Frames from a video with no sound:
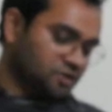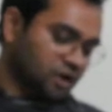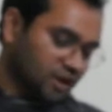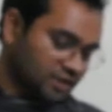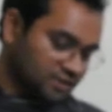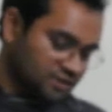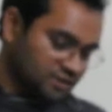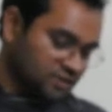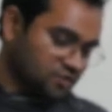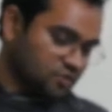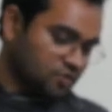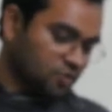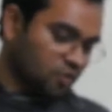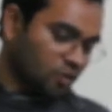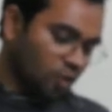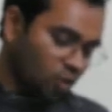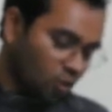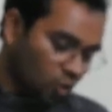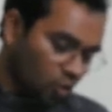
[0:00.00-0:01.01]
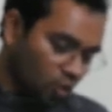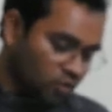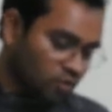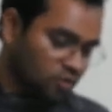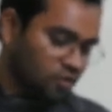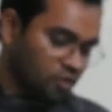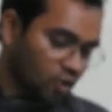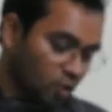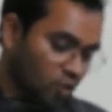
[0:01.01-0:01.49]
classes, or
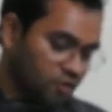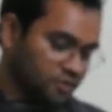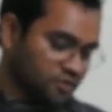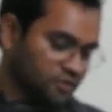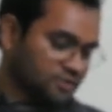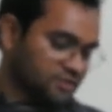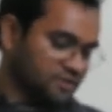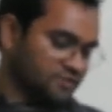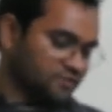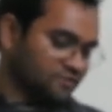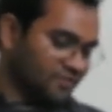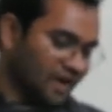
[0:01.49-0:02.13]
orders,